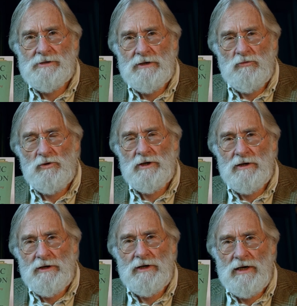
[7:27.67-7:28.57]
They
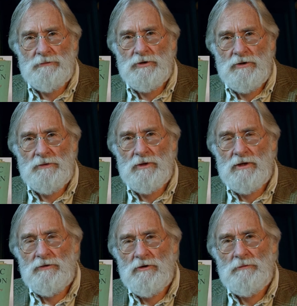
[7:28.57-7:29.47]
really helped you to
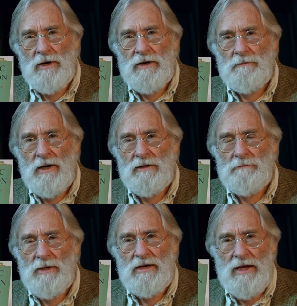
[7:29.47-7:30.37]
think through by by
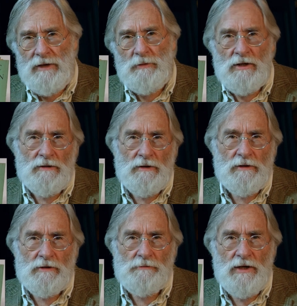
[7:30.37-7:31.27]
by naming
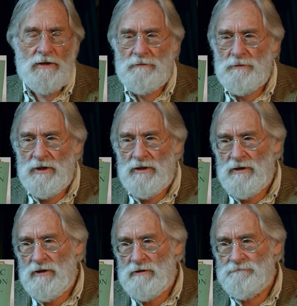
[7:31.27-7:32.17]
things, by by
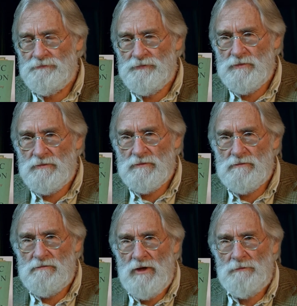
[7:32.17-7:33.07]
um,
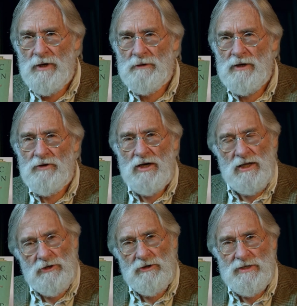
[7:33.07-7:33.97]
by giving
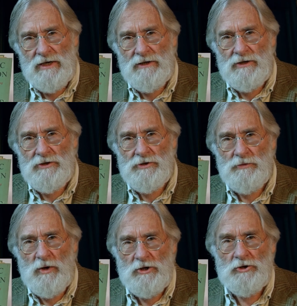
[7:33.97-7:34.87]
clear identity to
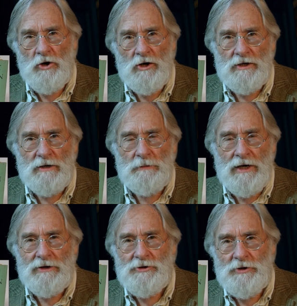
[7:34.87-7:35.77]
what you're talking
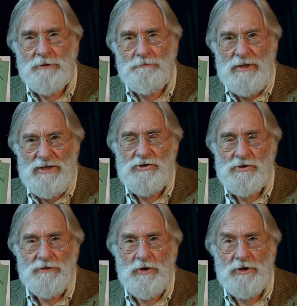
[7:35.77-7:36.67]
about, to the
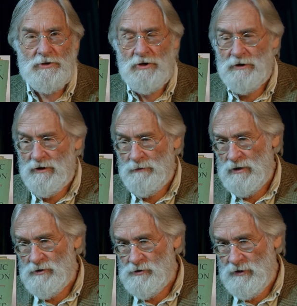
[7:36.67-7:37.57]
pieces of what you're talking
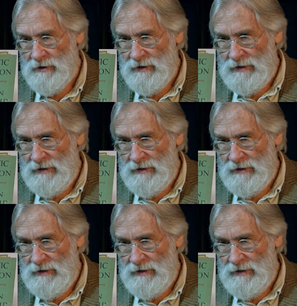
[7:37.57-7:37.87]
about, and so on.